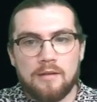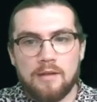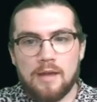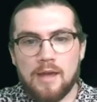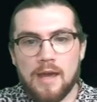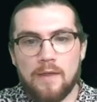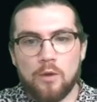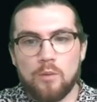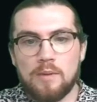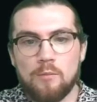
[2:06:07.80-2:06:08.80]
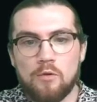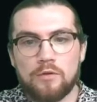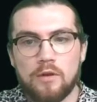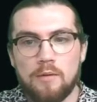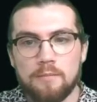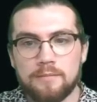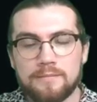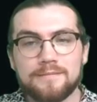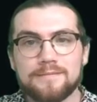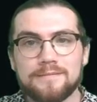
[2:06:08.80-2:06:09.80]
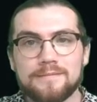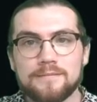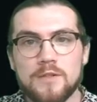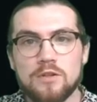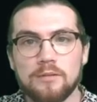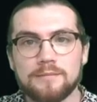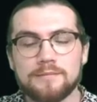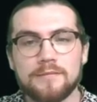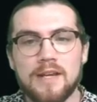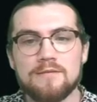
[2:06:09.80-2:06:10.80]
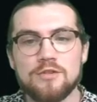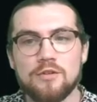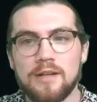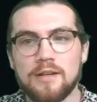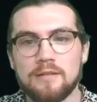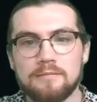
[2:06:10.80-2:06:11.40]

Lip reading: And there will be more to come. So, thanks for tuning in.